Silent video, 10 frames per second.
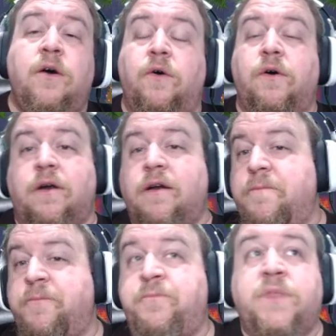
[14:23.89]

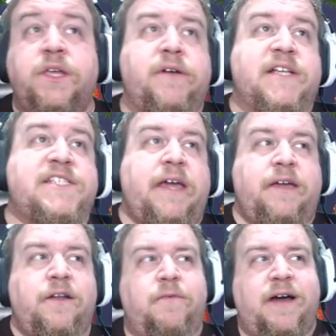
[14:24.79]
or you could say,
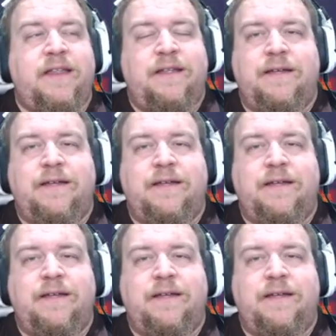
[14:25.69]
you know what,